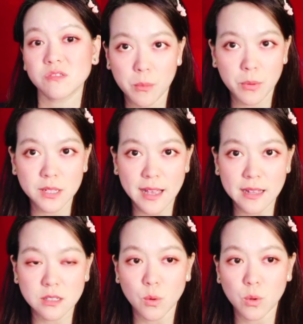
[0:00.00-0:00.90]
Breast
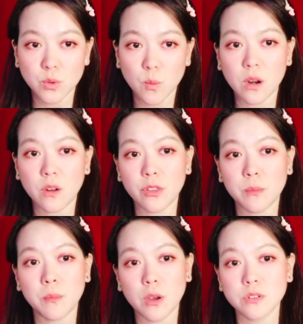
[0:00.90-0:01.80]
cancer was one of the
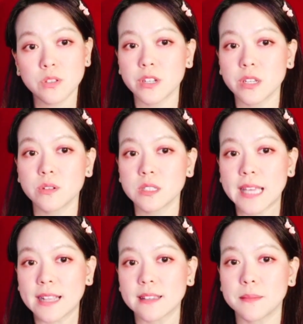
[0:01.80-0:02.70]
most frequent
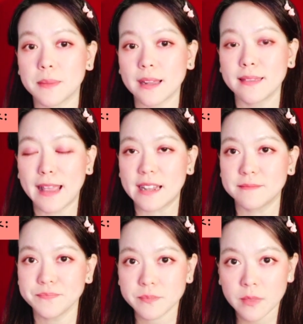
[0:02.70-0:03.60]
cancer back then,
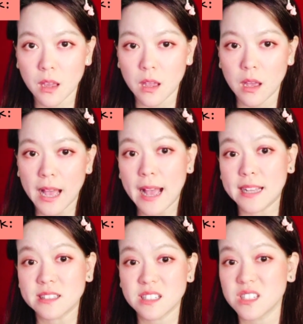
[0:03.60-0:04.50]

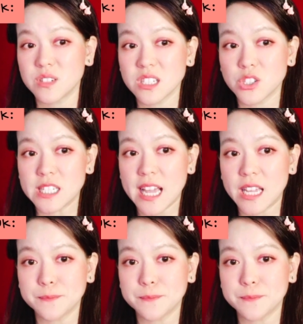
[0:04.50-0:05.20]
and still is today.